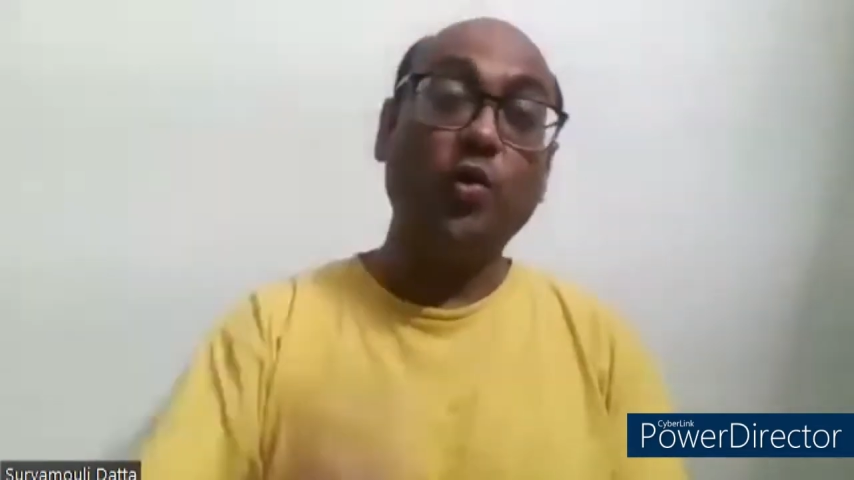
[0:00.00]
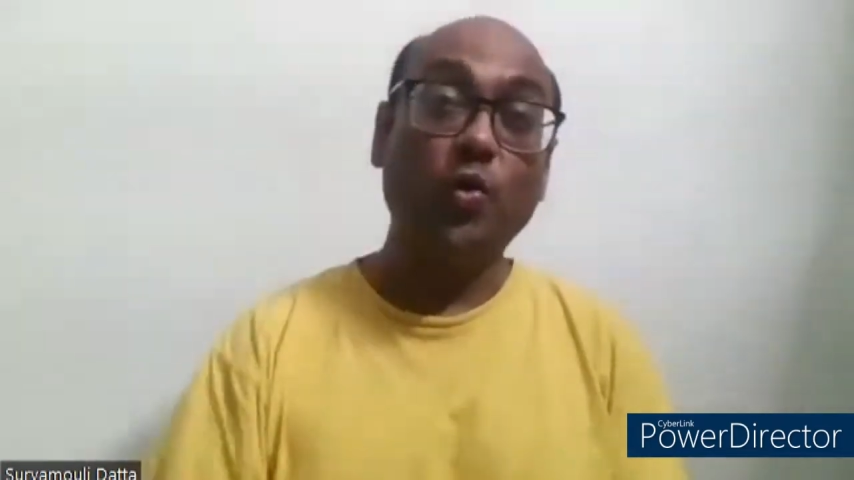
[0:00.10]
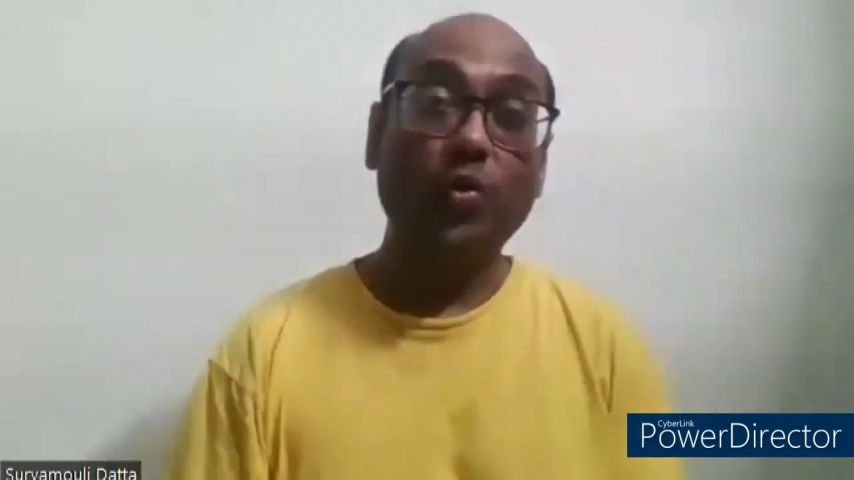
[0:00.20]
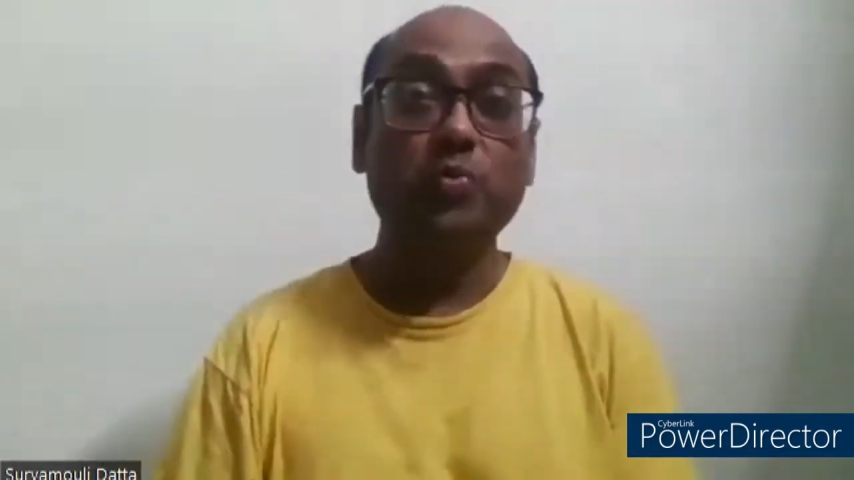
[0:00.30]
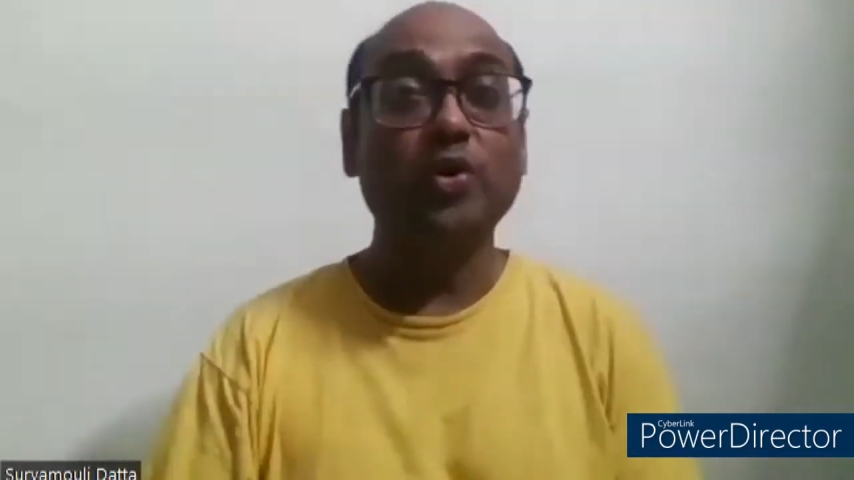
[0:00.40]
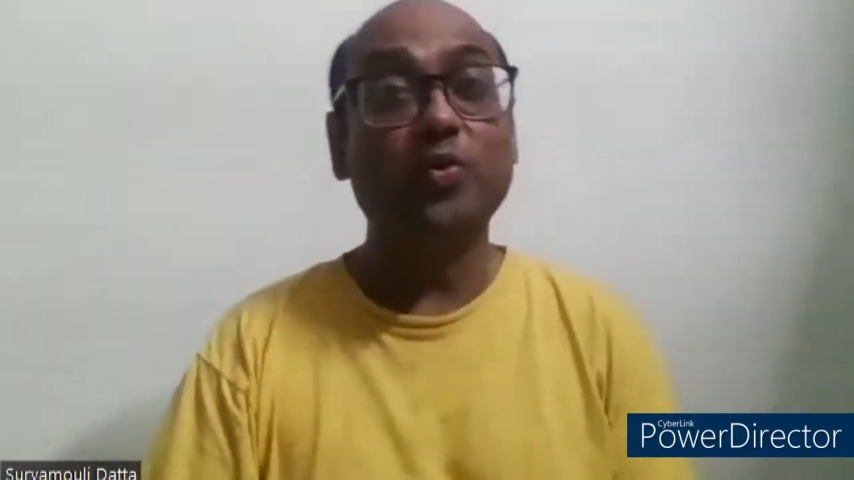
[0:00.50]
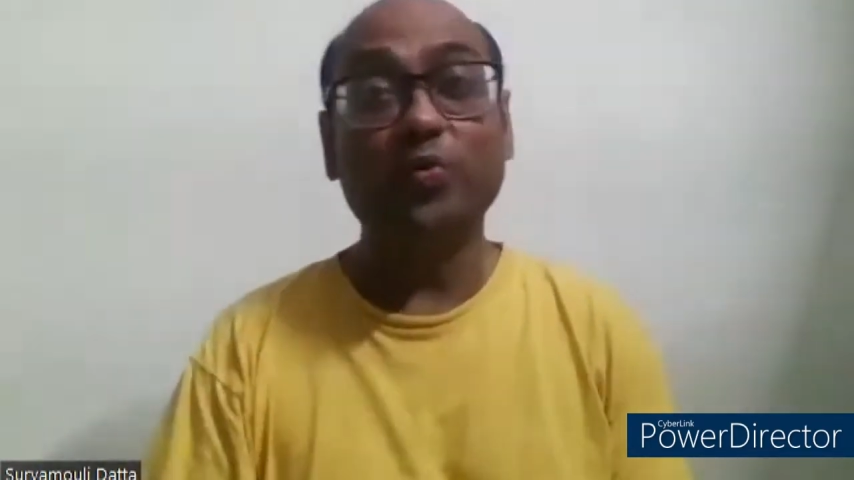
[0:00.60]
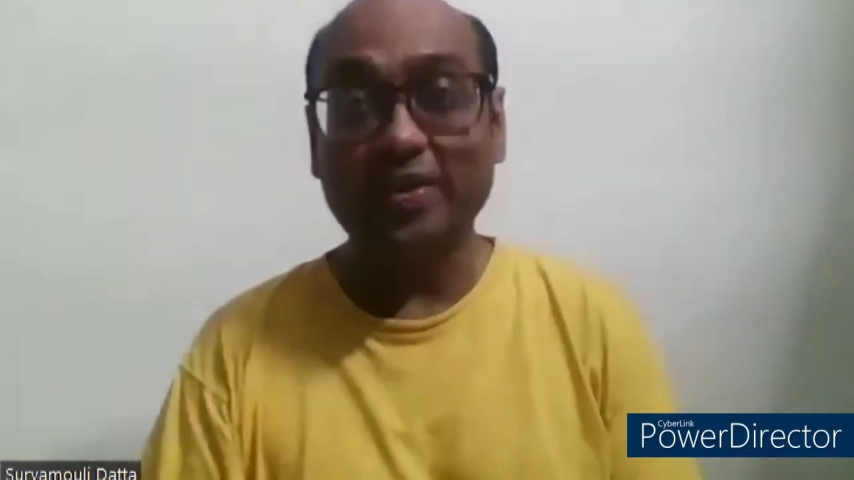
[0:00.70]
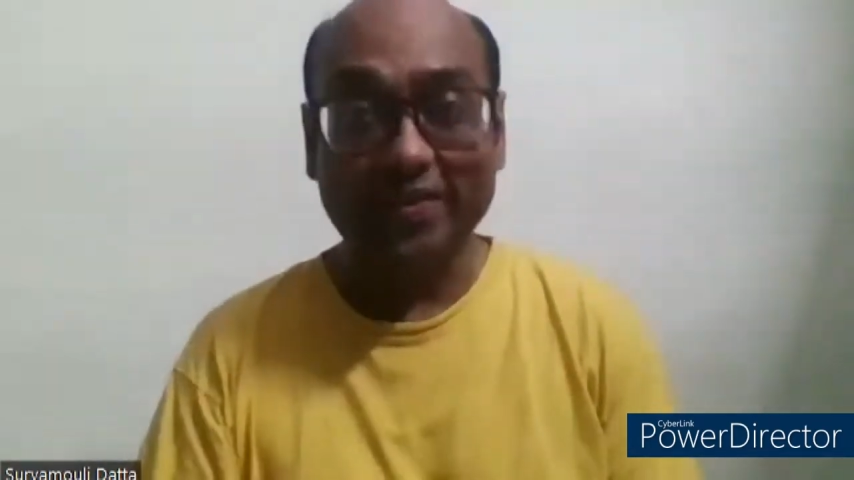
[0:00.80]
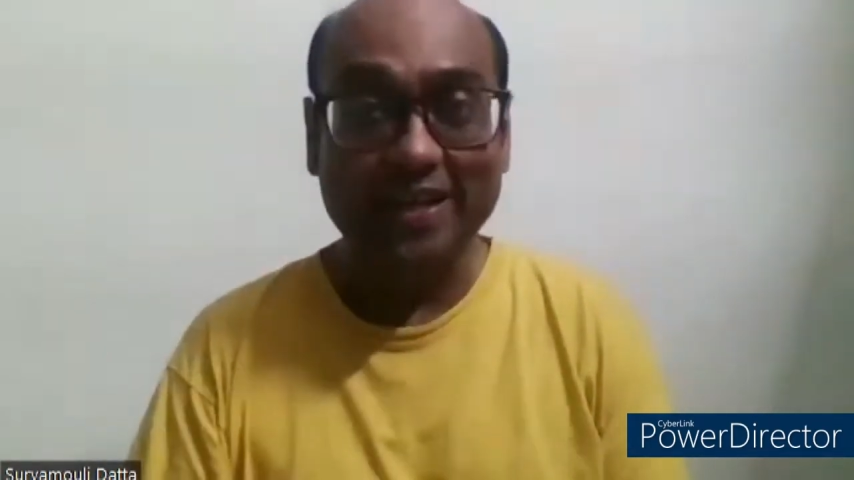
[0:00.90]
hope you're
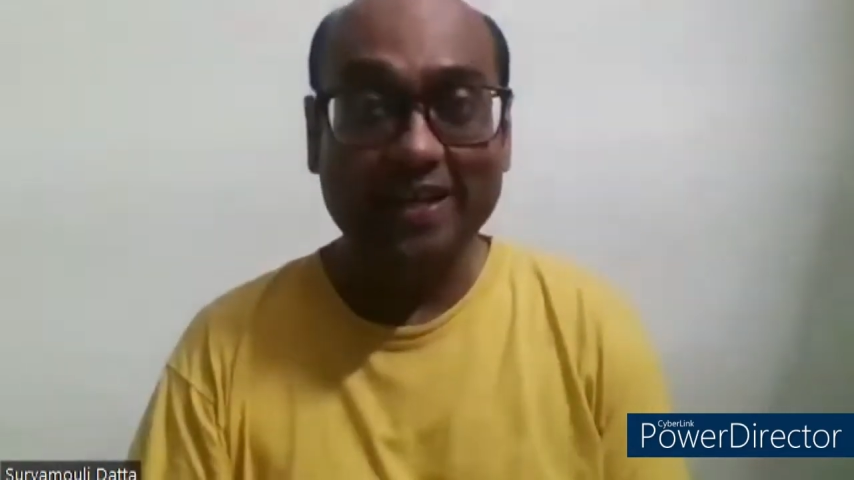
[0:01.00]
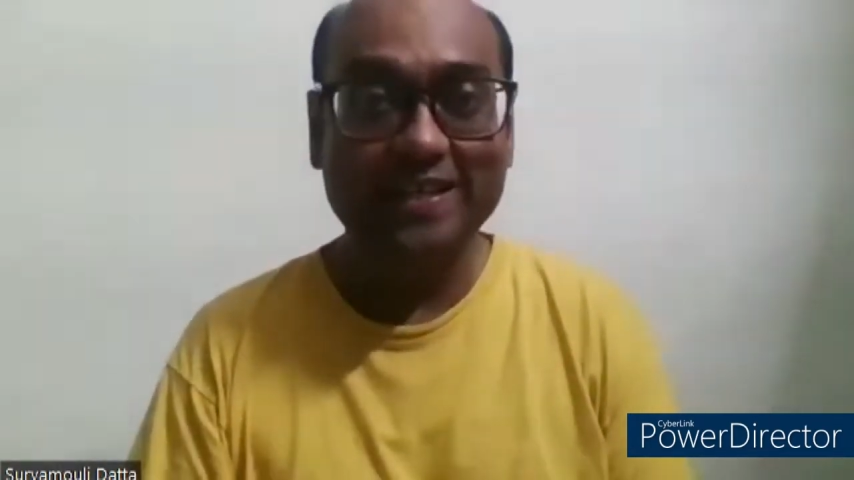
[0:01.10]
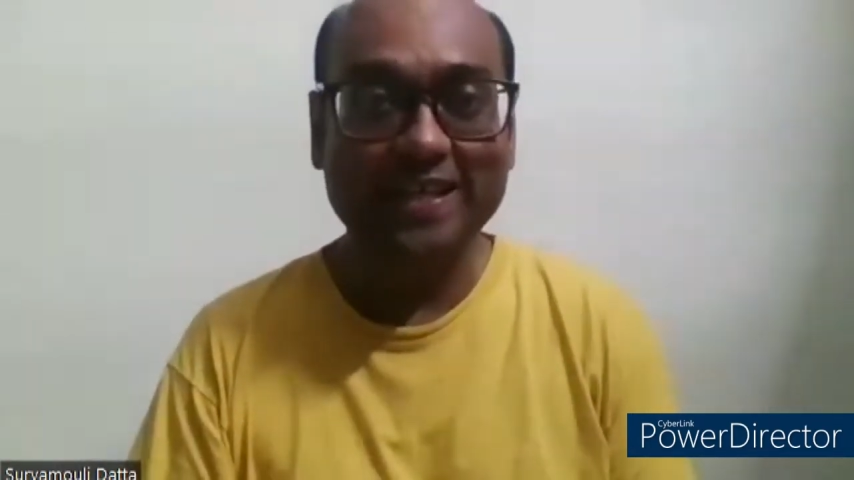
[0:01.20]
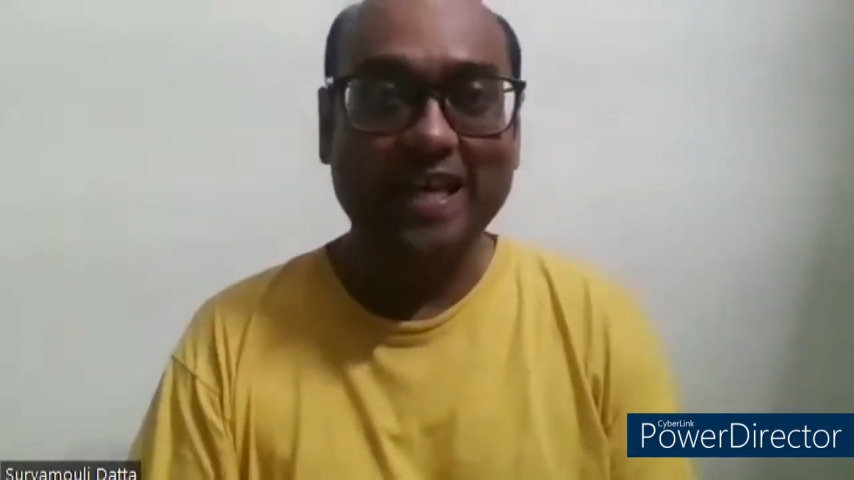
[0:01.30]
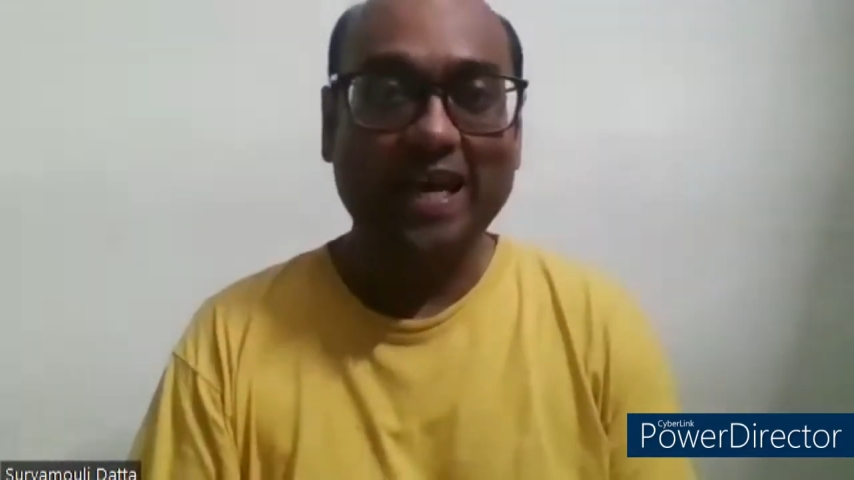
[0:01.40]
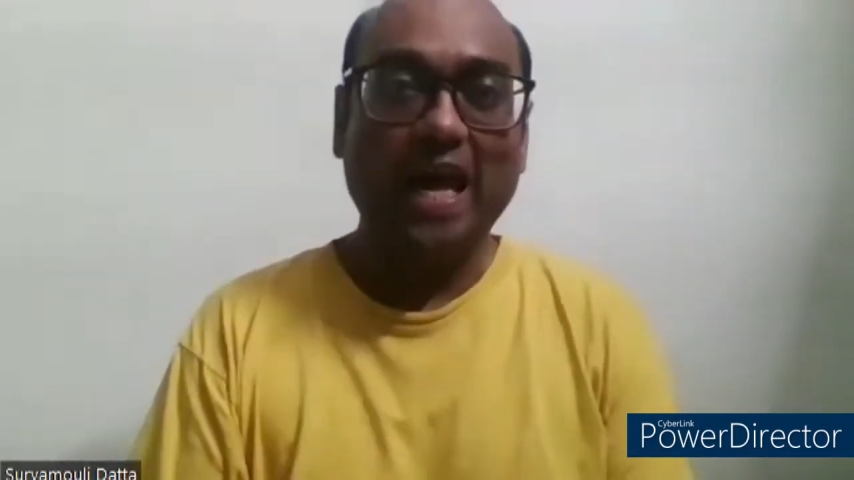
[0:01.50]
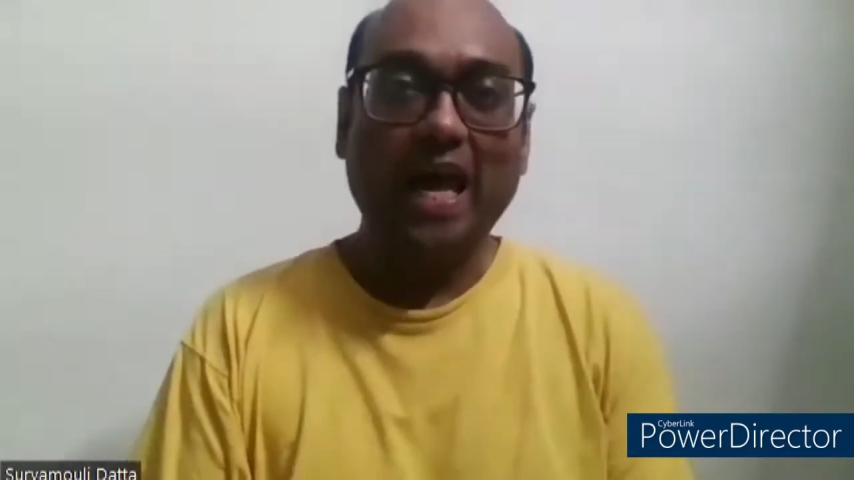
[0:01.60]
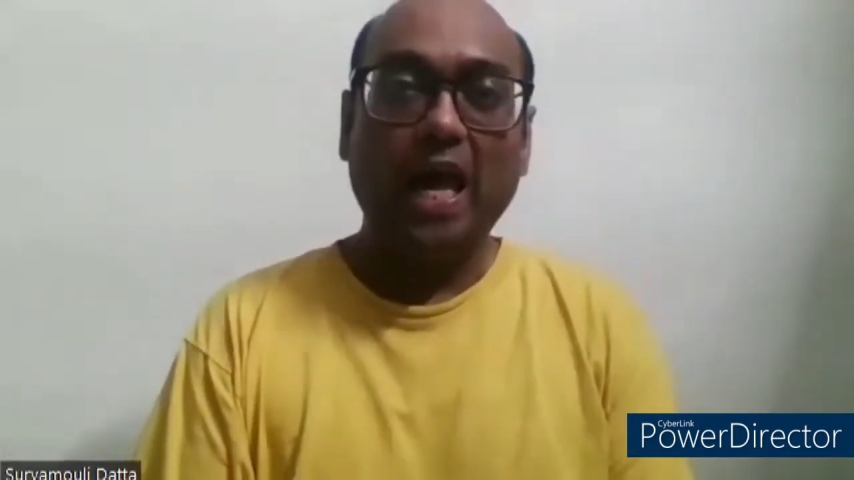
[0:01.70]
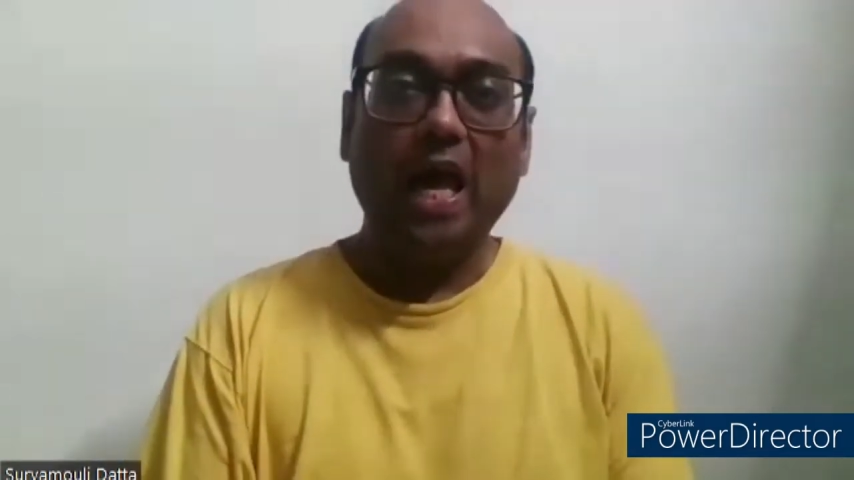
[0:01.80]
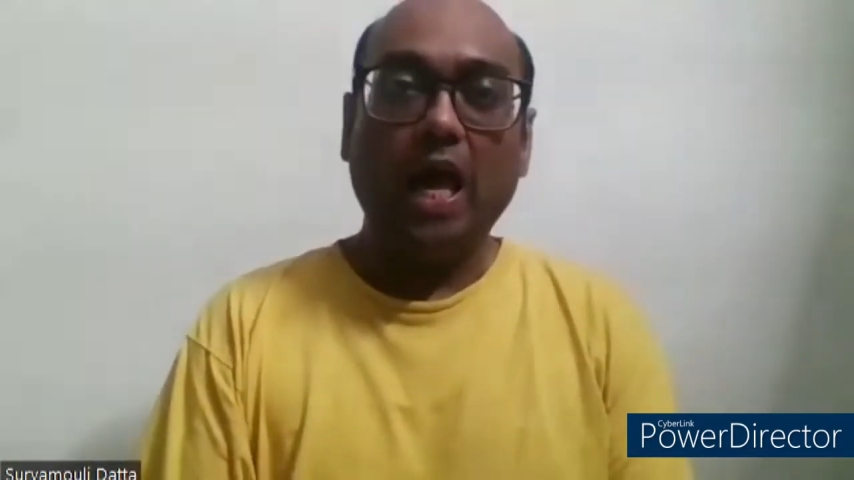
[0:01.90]
doing great.
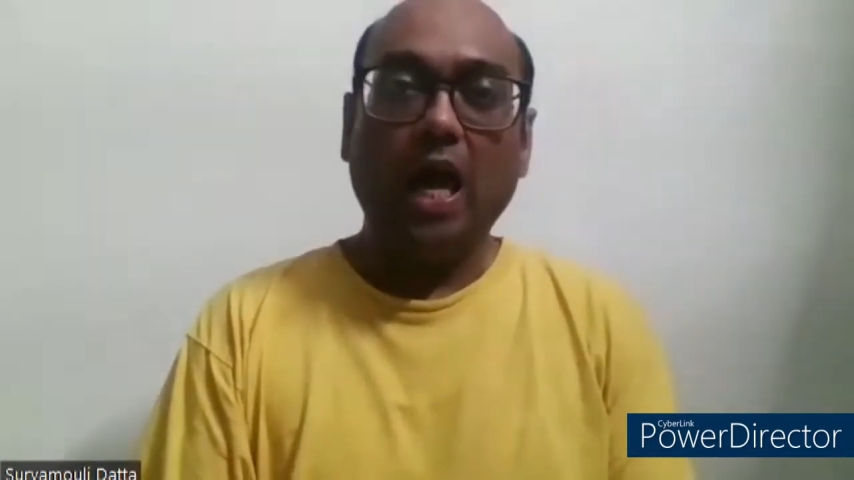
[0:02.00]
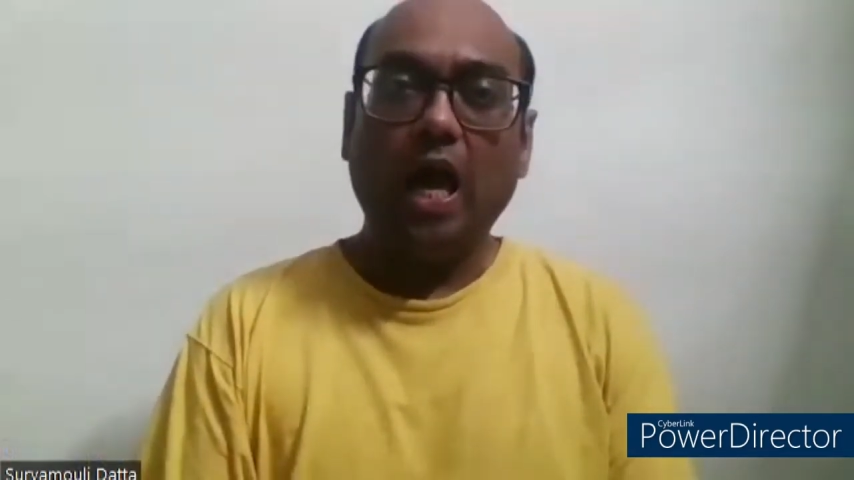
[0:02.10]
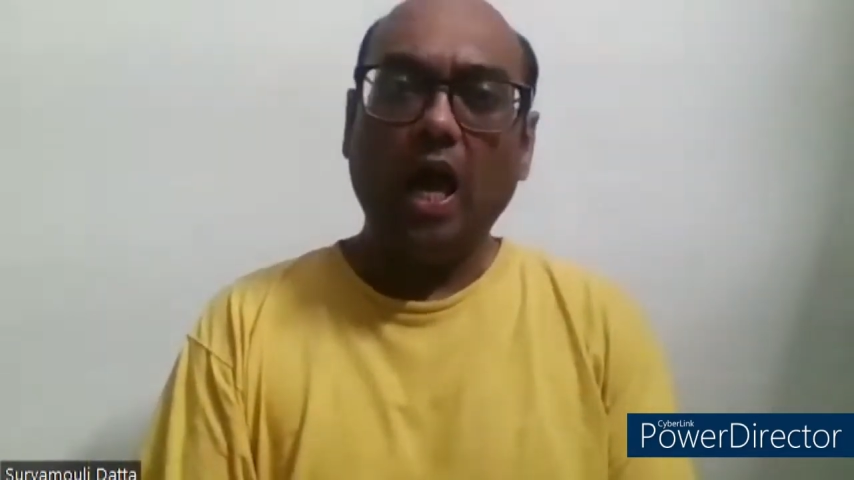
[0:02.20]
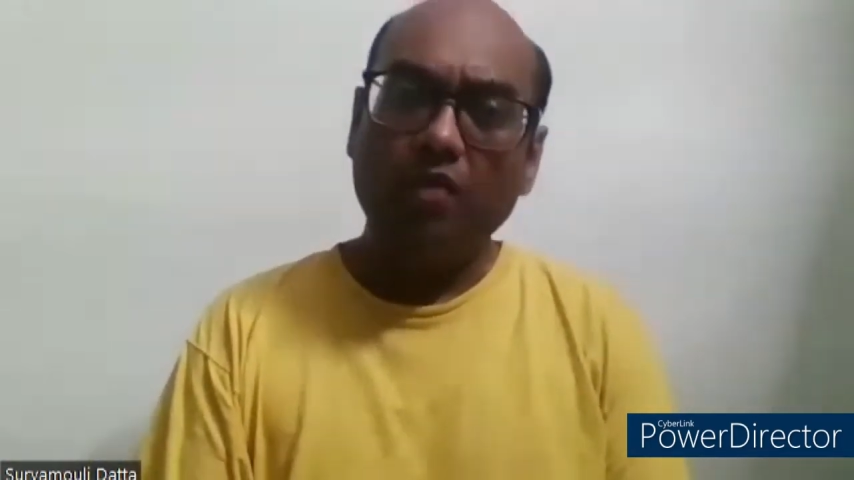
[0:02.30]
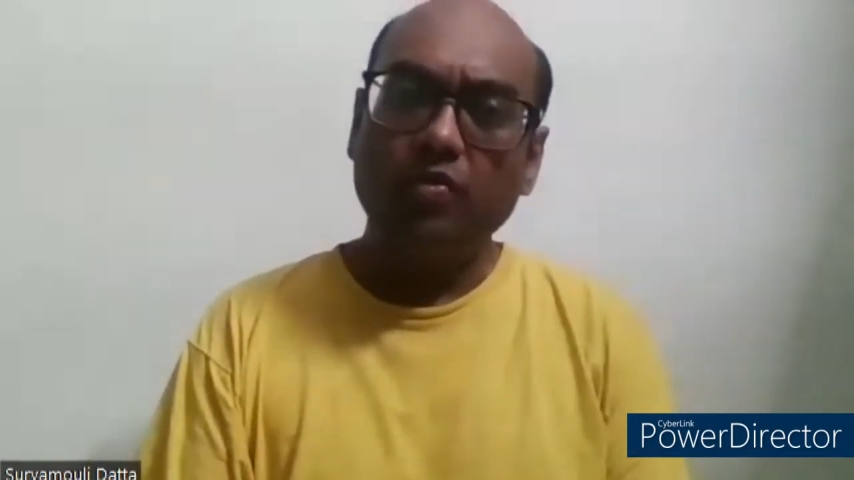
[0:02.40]
Have